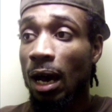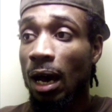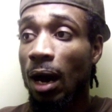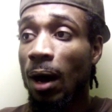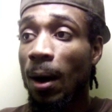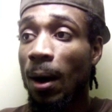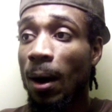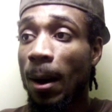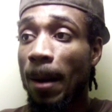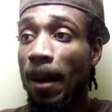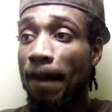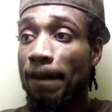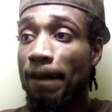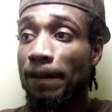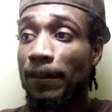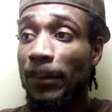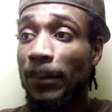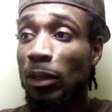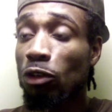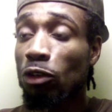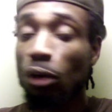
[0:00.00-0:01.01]

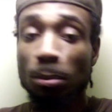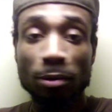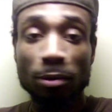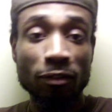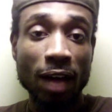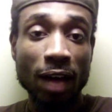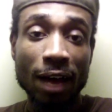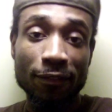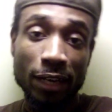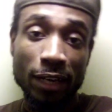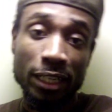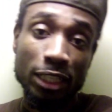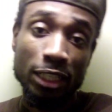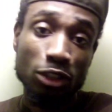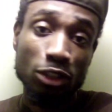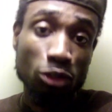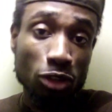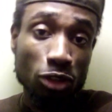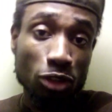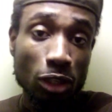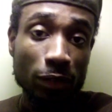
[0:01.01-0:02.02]
provide
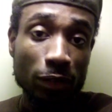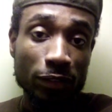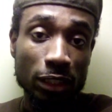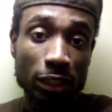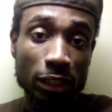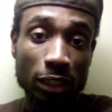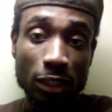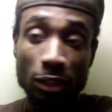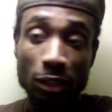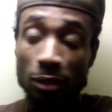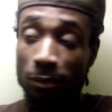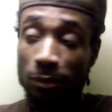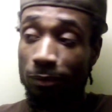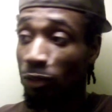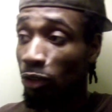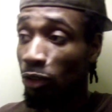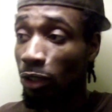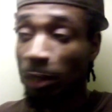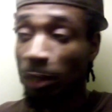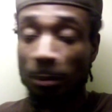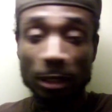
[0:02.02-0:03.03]
financial services to them.
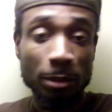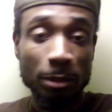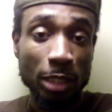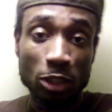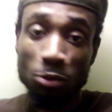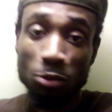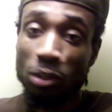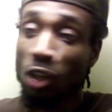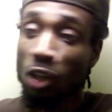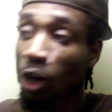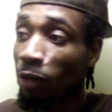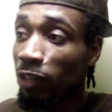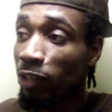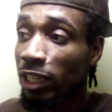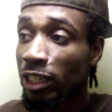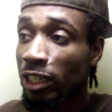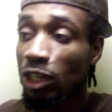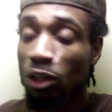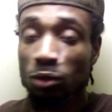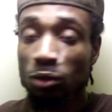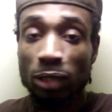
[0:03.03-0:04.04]
You know what I mean? Because we already
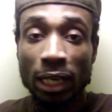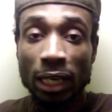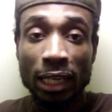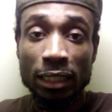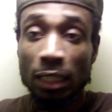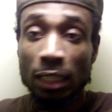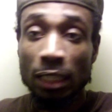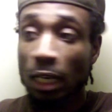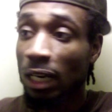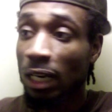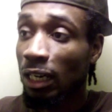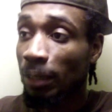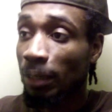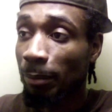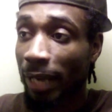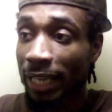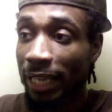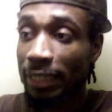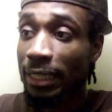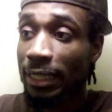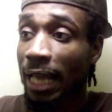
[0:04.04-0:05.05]
know that
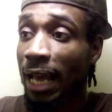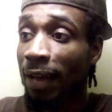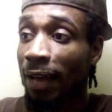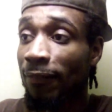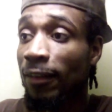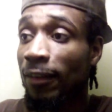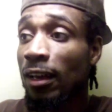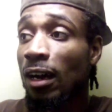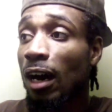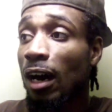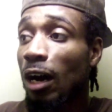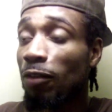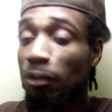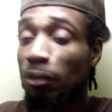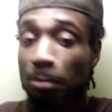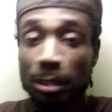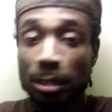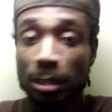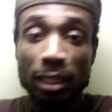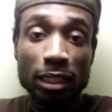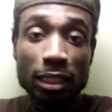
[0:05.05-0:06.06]
banks have
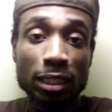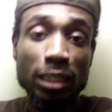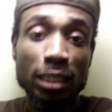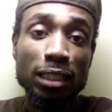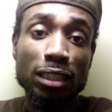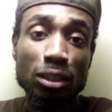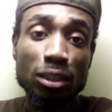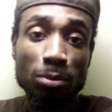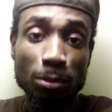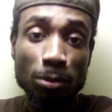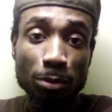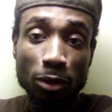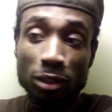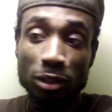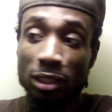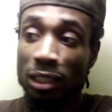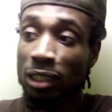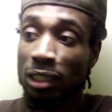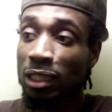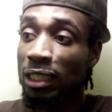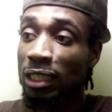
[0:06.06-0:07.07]
repeatedly and
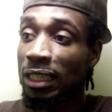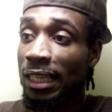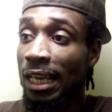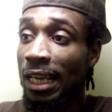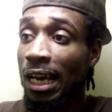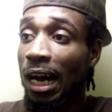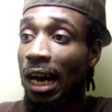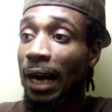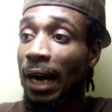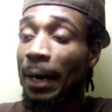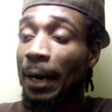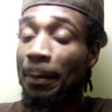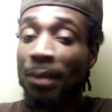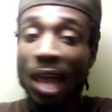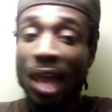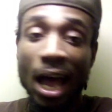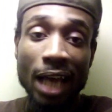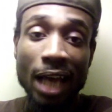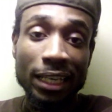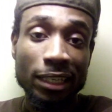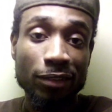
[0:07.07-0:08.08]
disproportionately
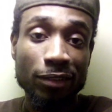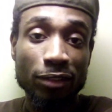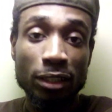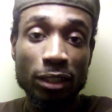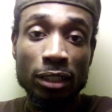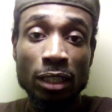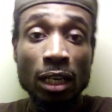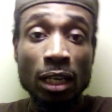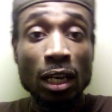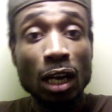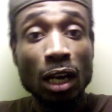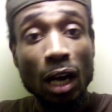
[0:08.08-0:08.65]
not given